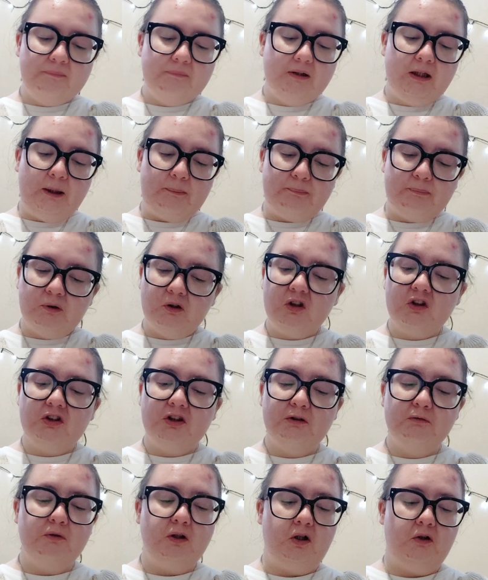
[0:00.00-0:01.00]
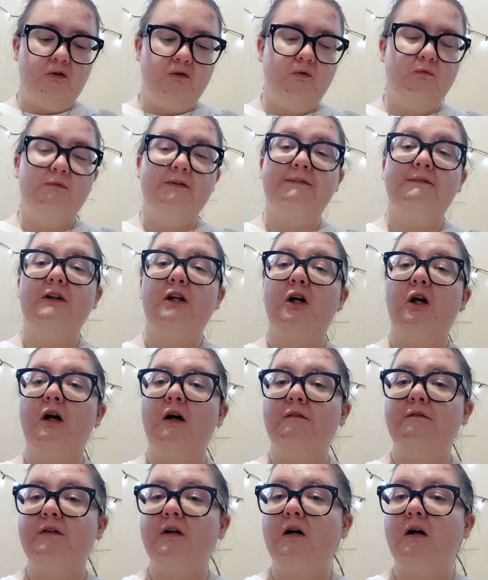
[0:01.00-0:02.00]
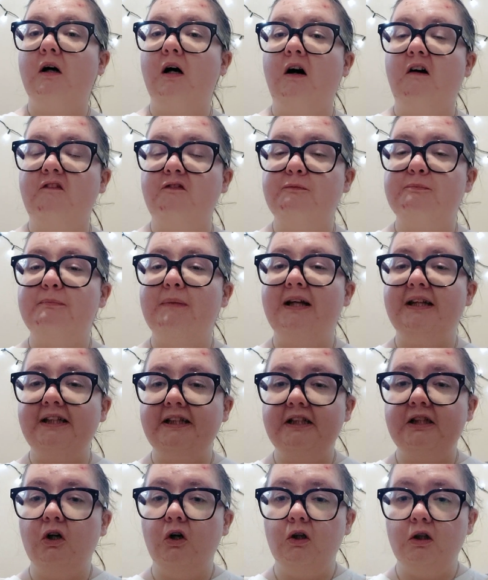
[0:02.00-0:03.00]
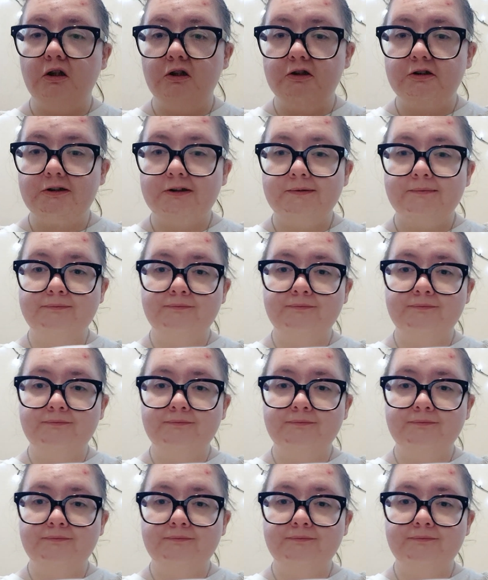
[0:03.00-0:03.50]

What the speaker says: a book you own with a cover of many colours.